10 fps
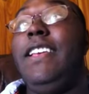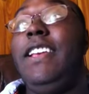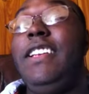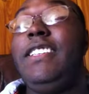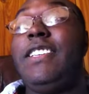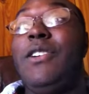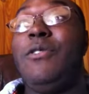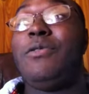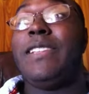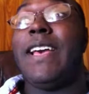it
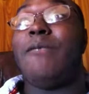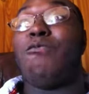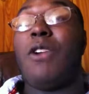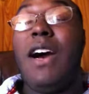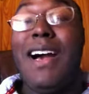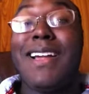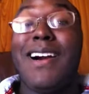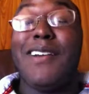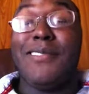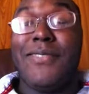shows that Ron
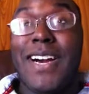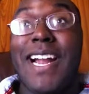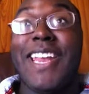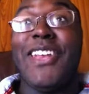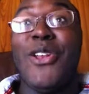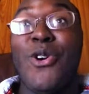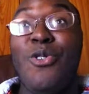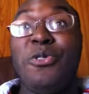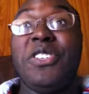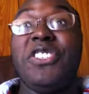Carlivati
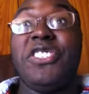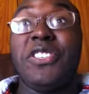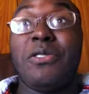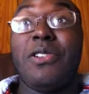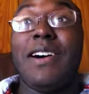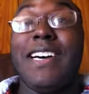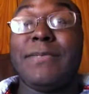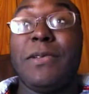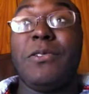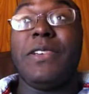knows his General
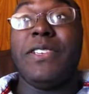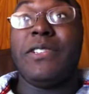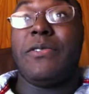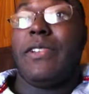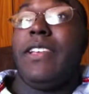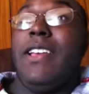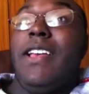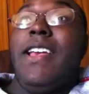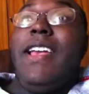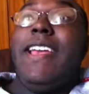Hospital history.
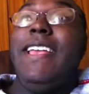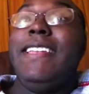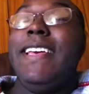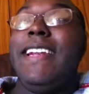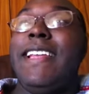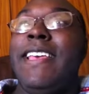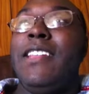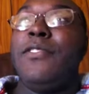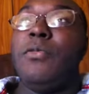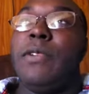He did an
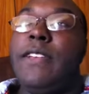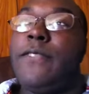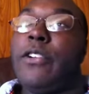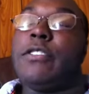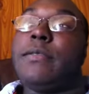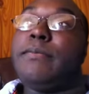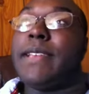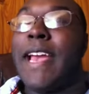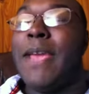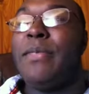interview when he first
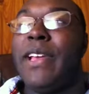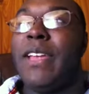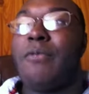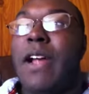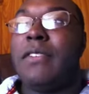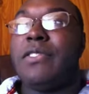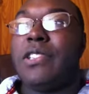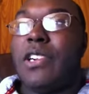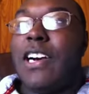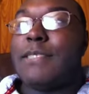became the head writer of
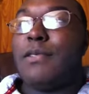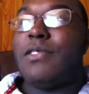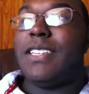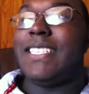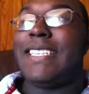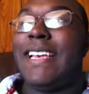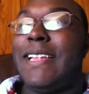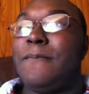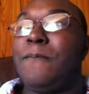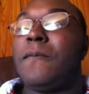General Hospital, and it said